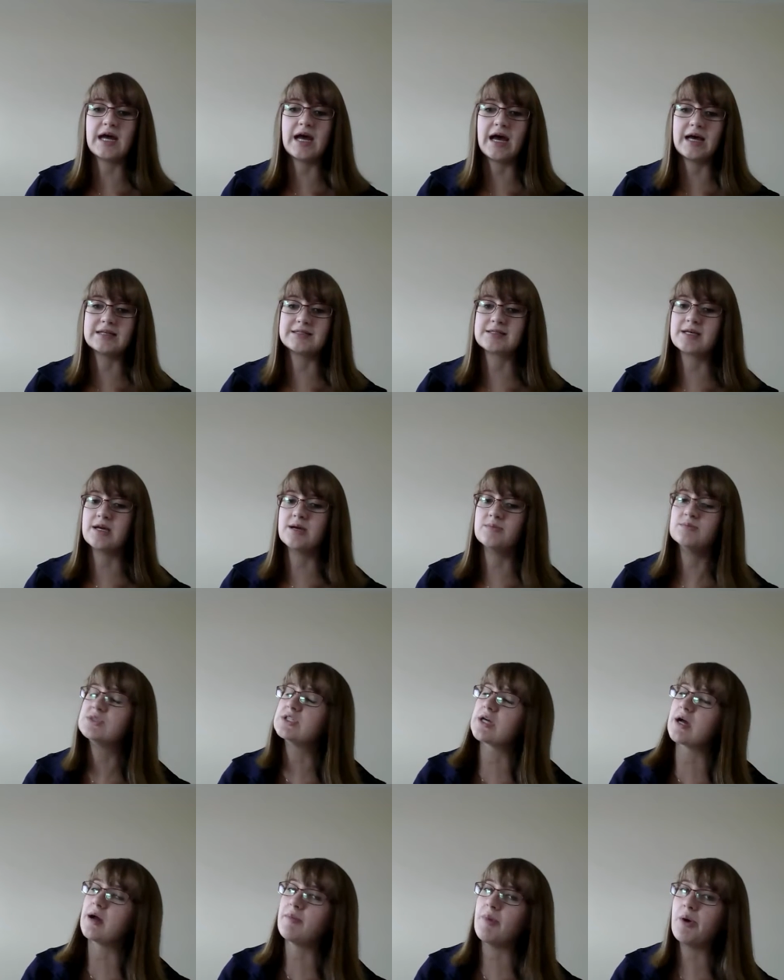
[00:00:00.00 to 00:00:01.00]
ask him to
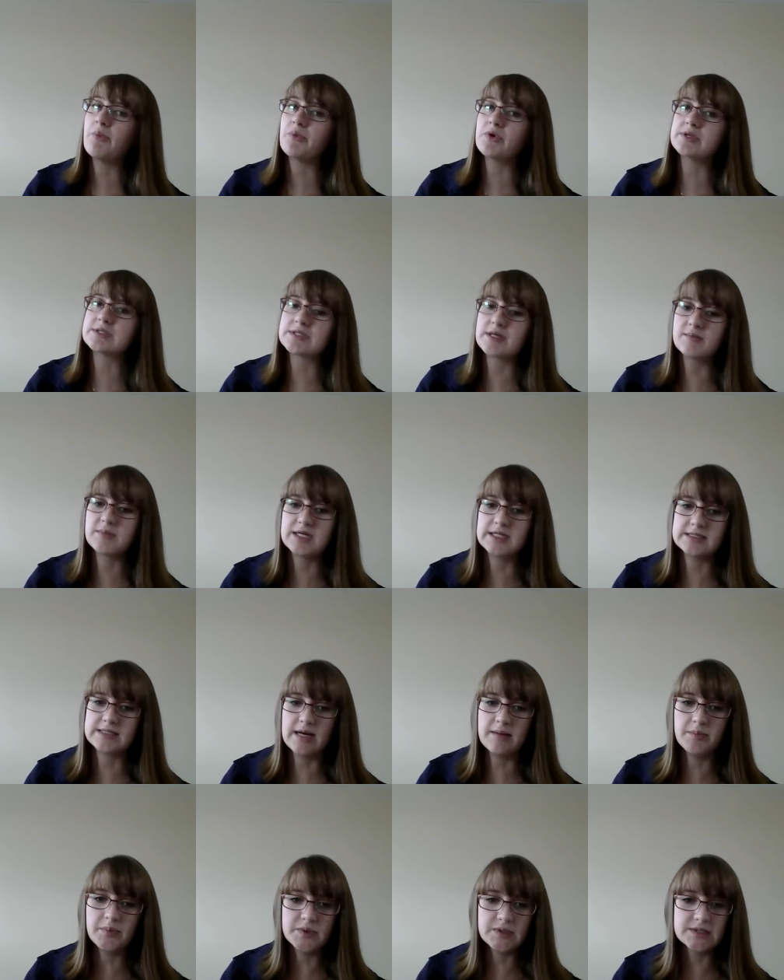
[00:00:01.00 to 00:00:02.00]
come up with some
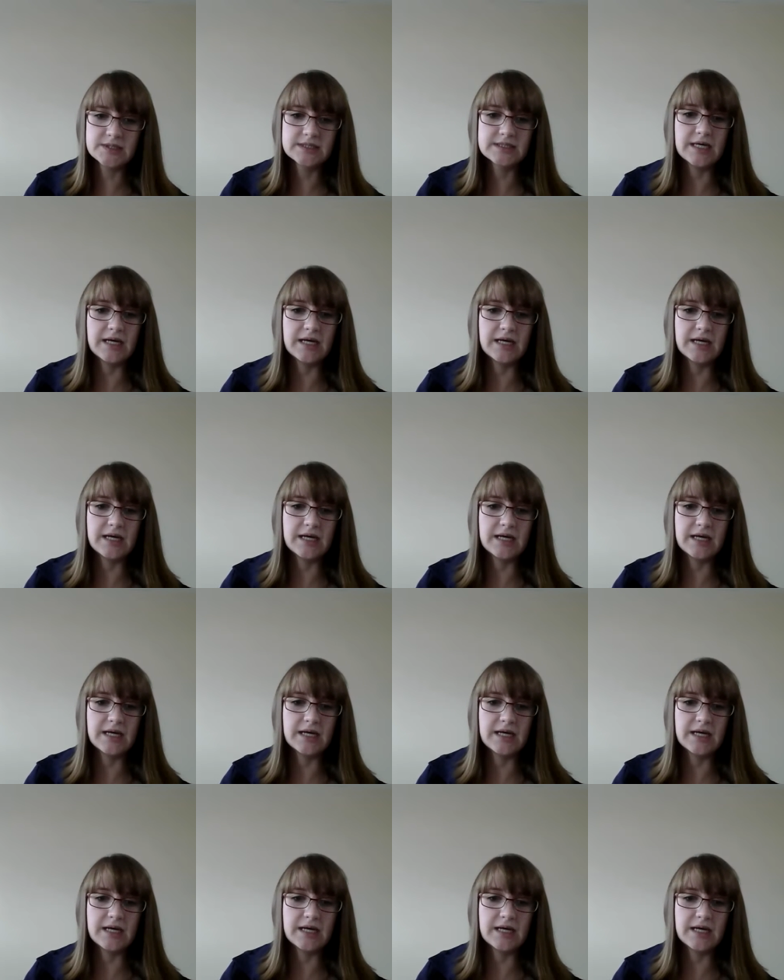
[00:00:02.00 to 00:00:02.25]
examples.